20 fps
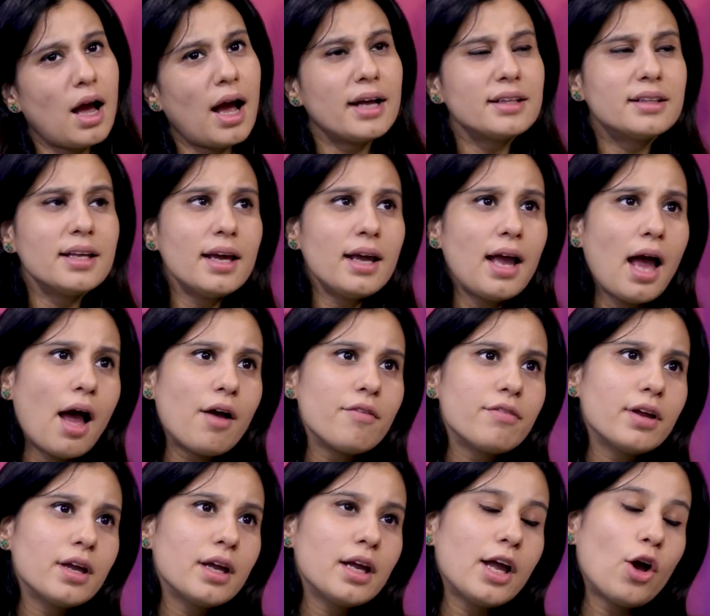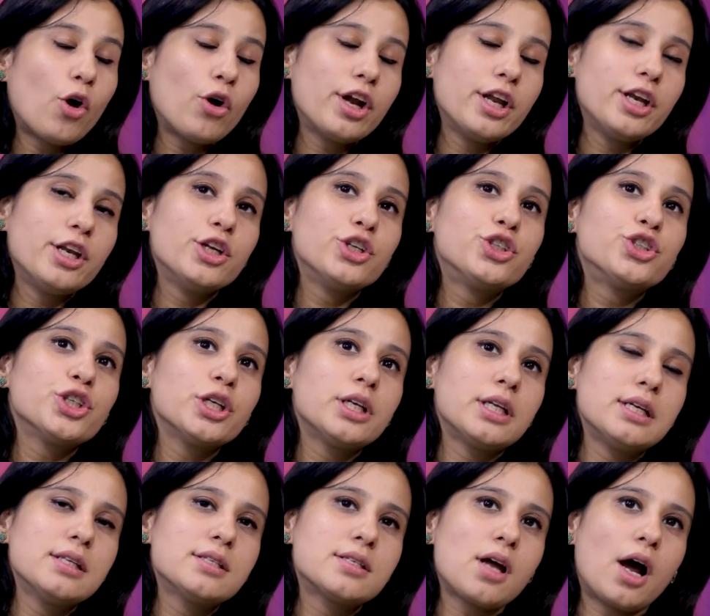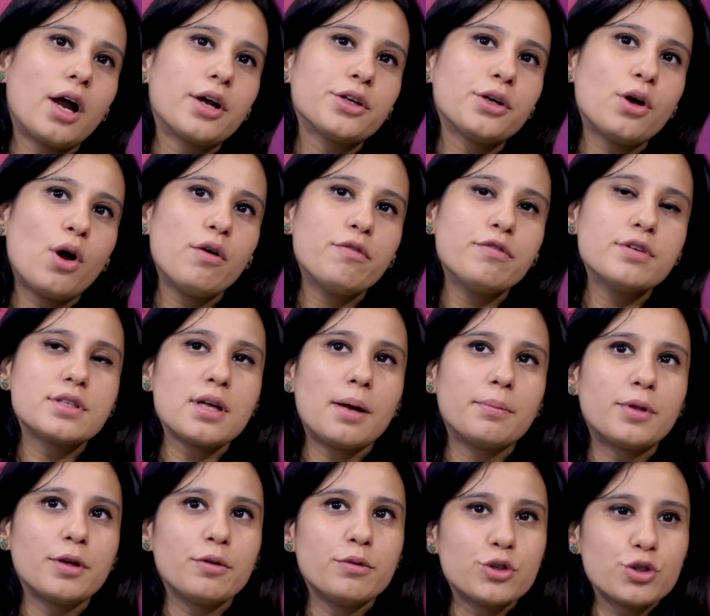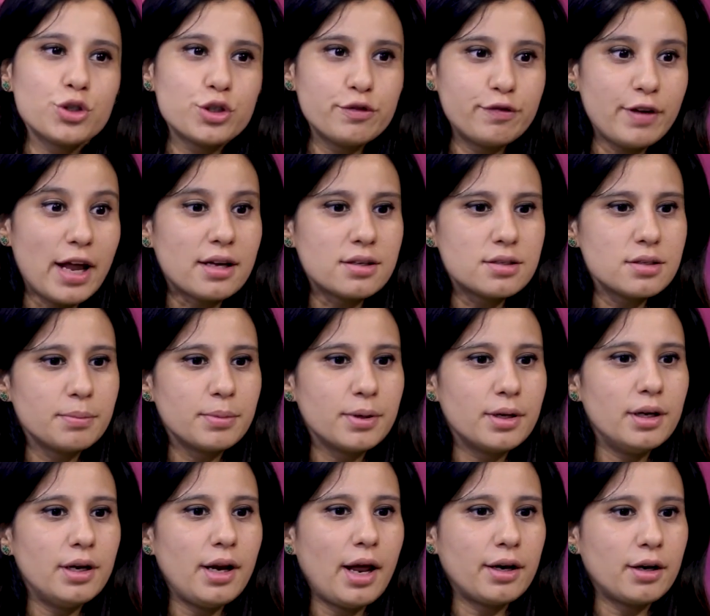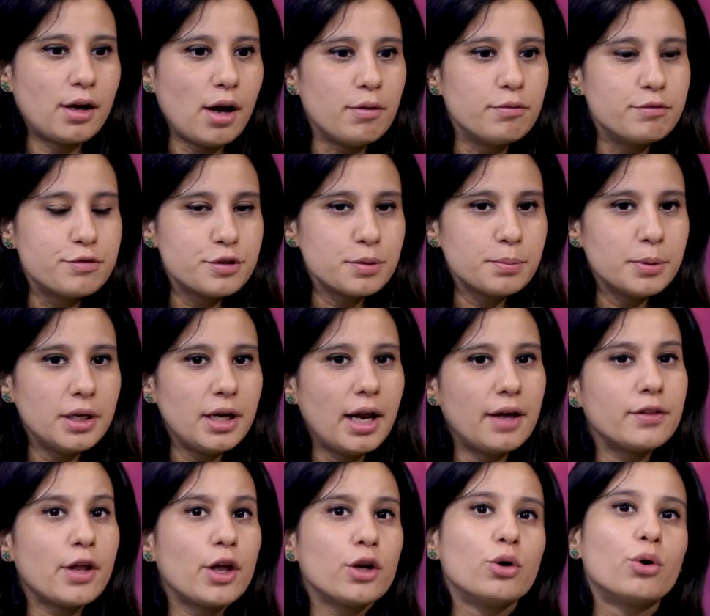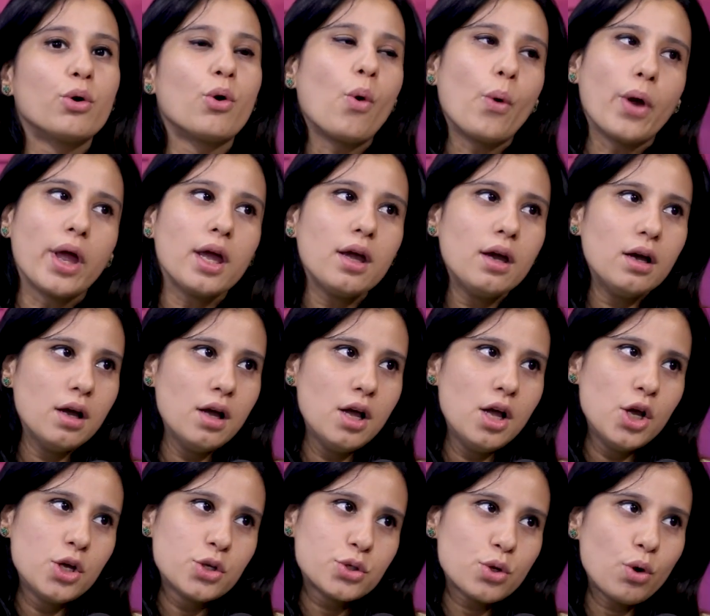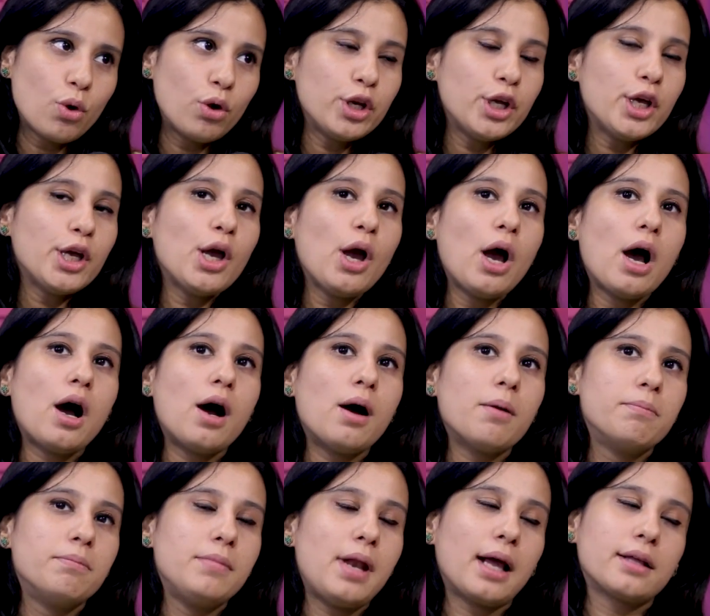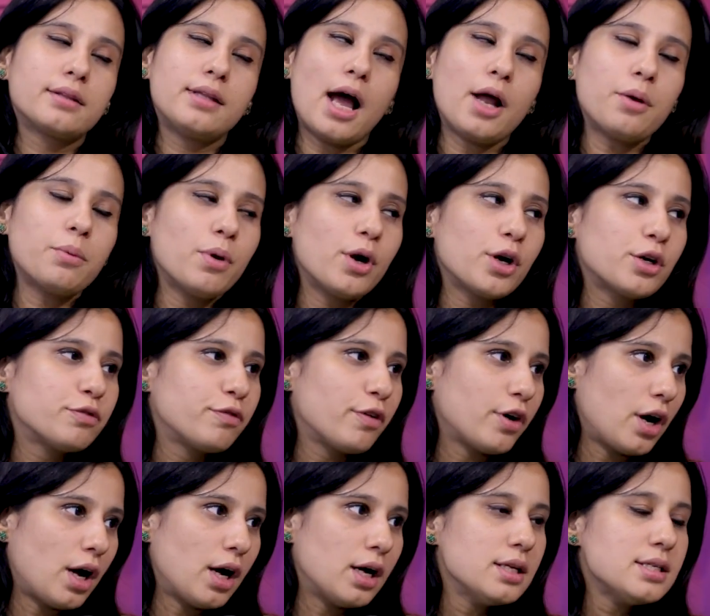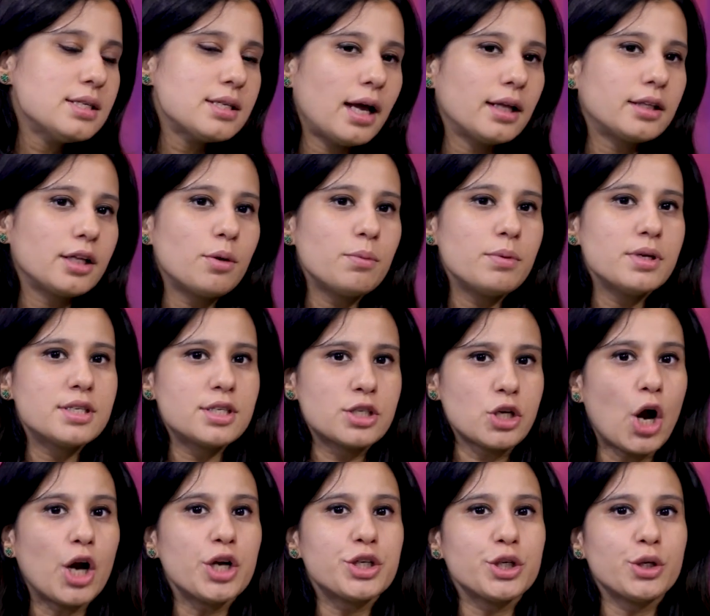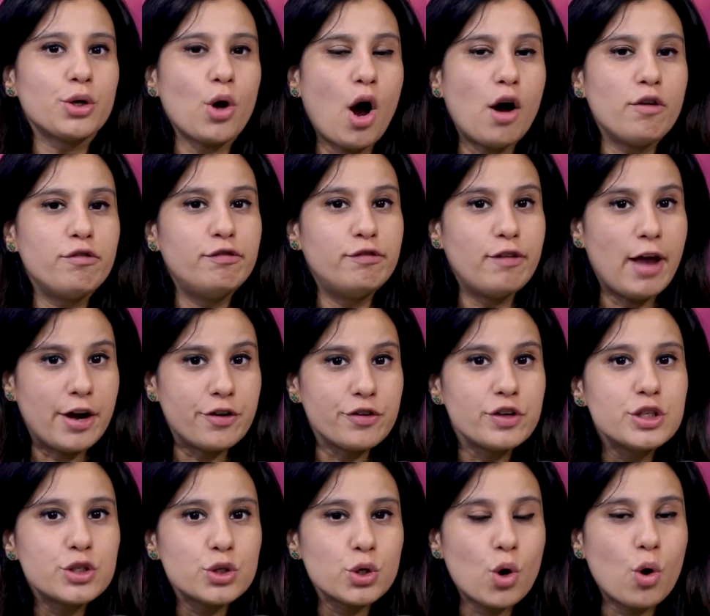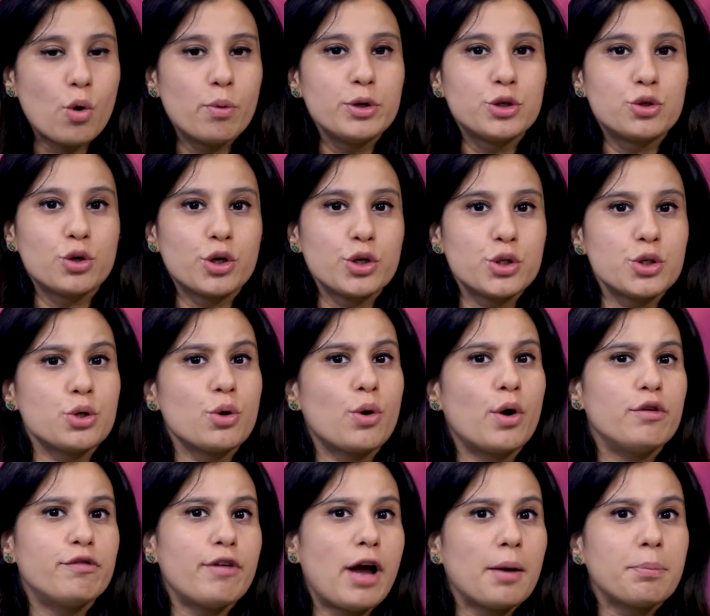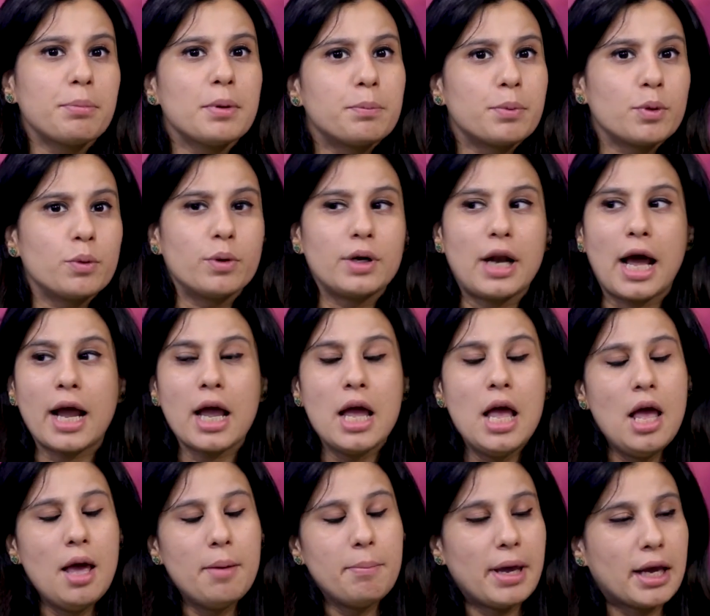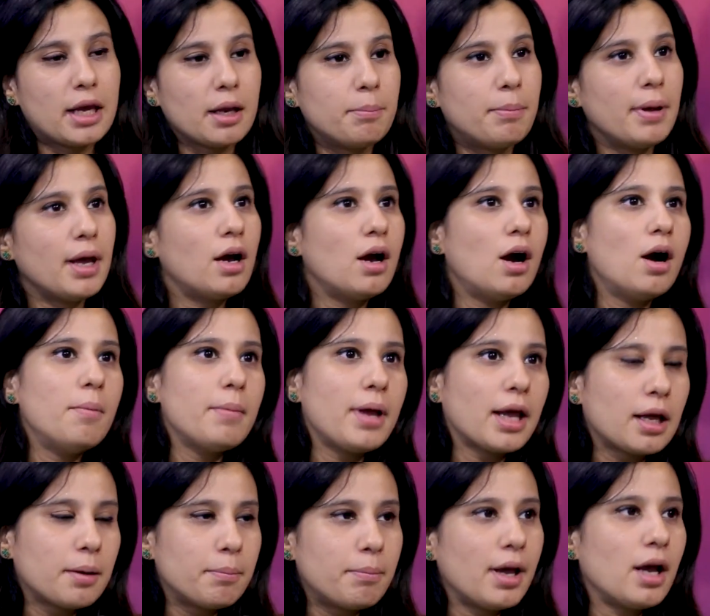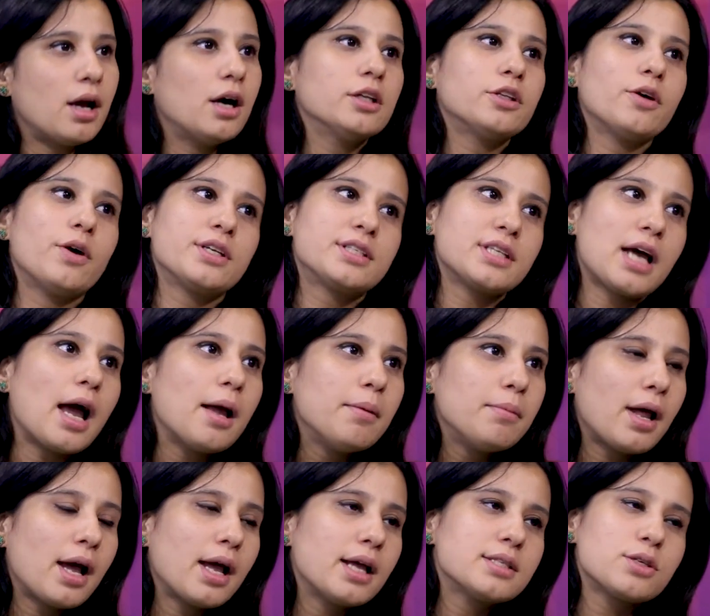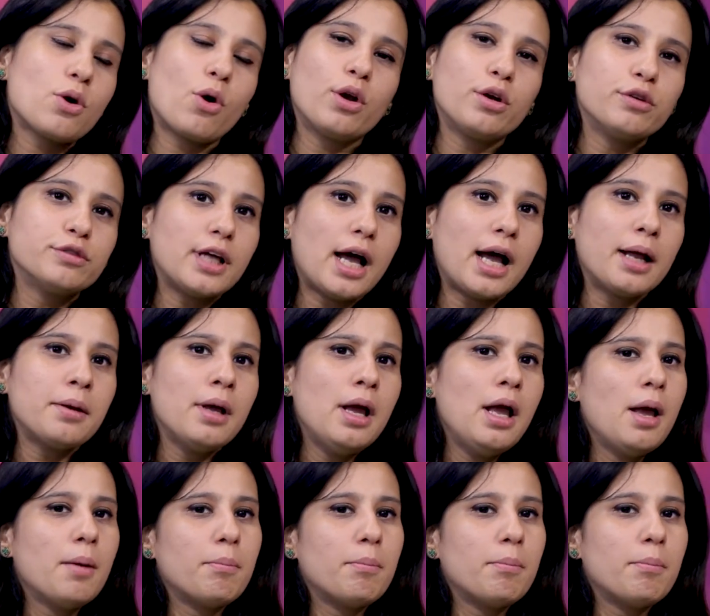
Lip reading: I think initially starting off with something which is flexible and comfortable and then growing slowly, like that worked for us. I think we started off very slow. We took it slow. In fact, people were like, make it bigger. There are timelines, all of that.